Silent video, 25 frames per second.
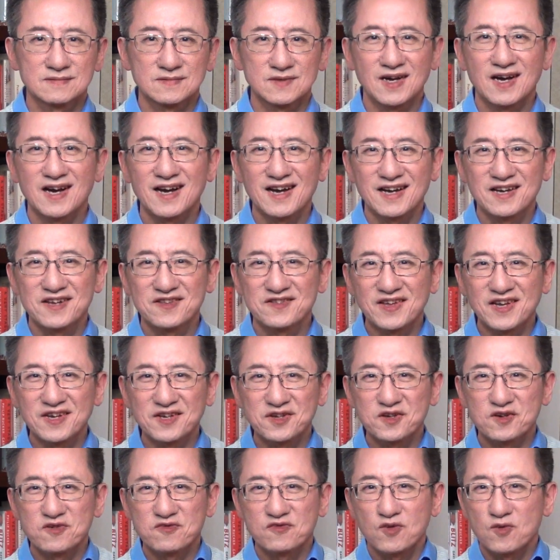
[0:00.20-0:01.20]
Hi,
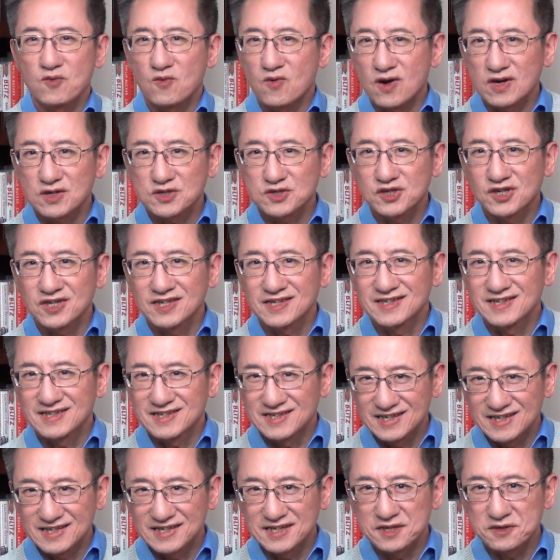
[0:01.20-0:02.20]
thank you for watching
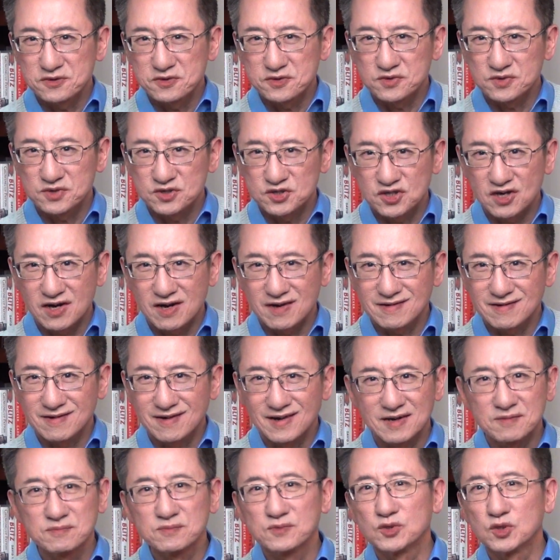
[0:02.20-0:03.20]
Digging to China.
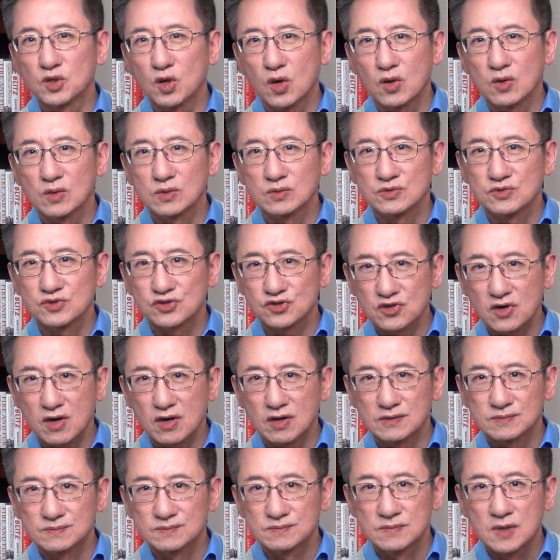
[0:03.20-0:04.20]
I'm Don
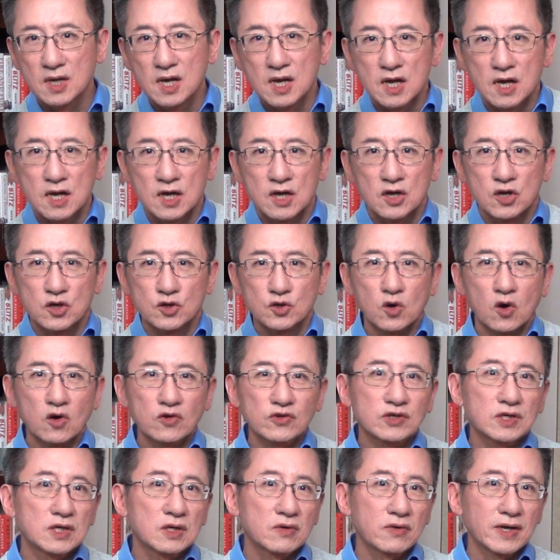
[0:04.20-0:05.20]
Xiang.
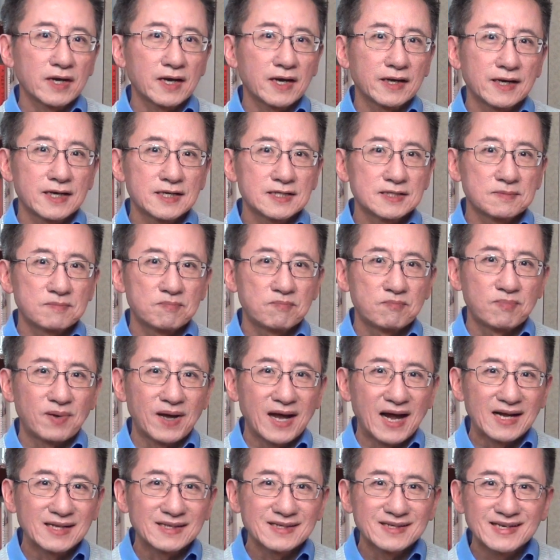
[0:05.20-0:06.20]
North Korea is
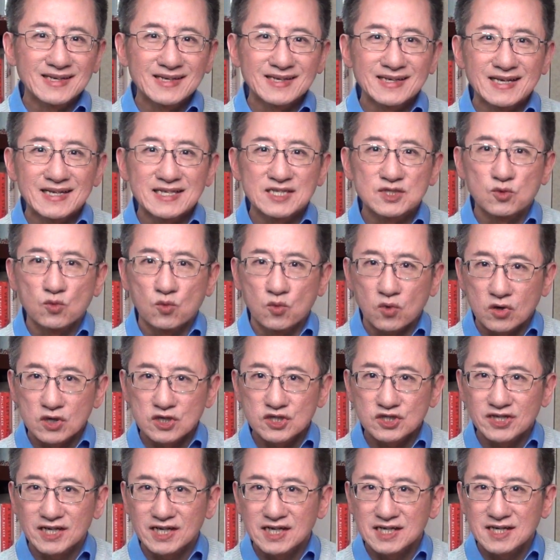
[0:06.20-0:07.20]
battling its
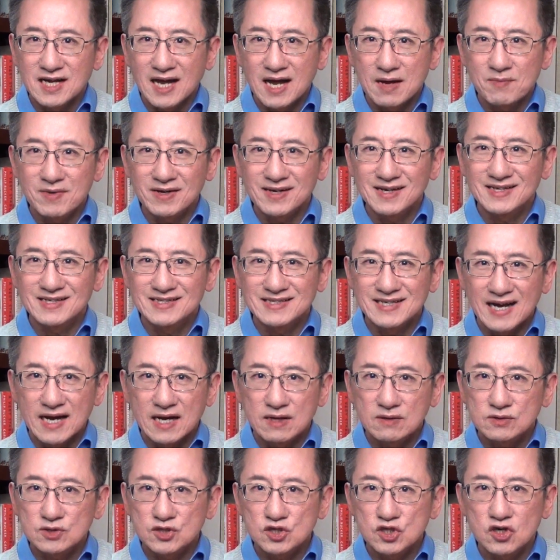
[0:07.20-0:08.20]
worst economic
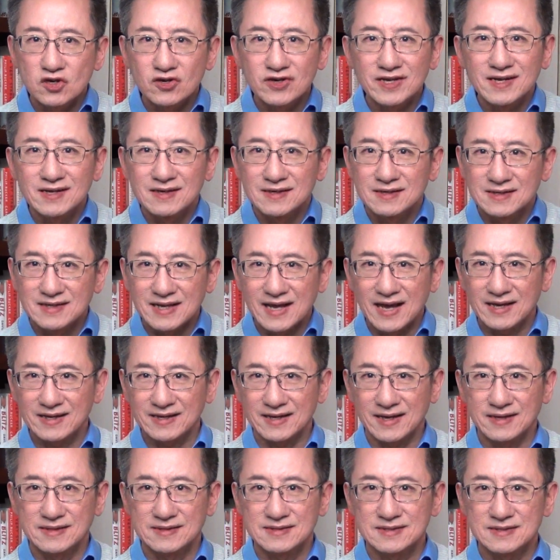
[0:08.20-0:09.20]
downturn in
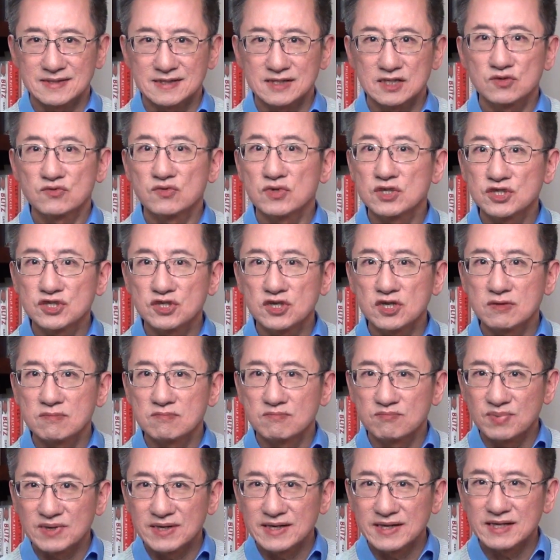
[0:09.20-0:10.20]
decades. The
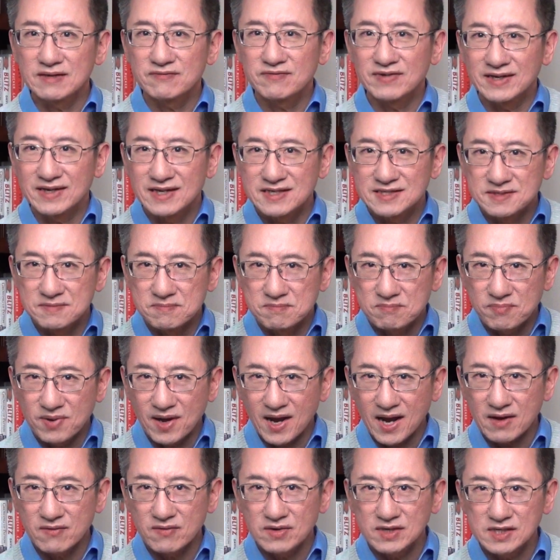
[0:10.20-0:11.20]
regime believes it is
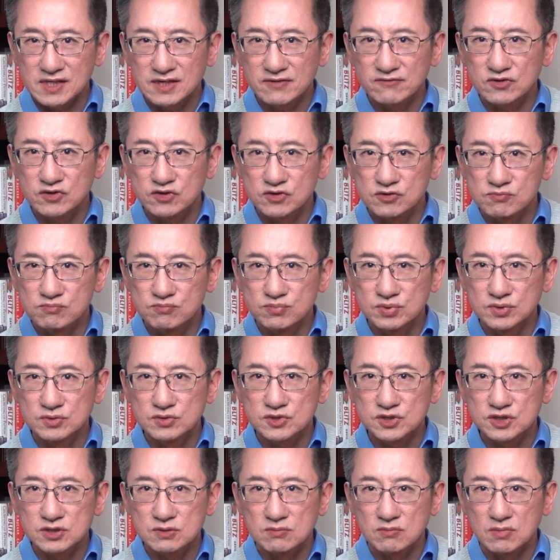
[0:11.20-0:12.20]
imperative to
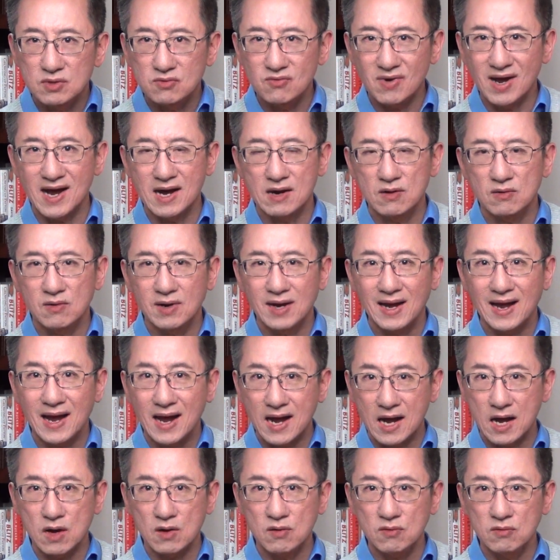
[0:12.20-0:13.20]
boost morale.
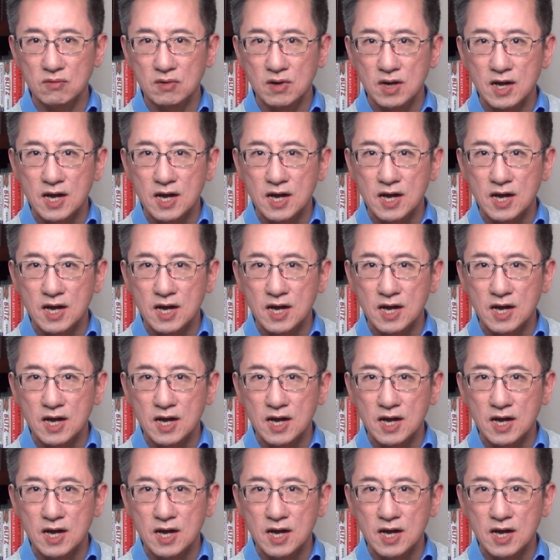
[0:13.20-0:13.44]
How?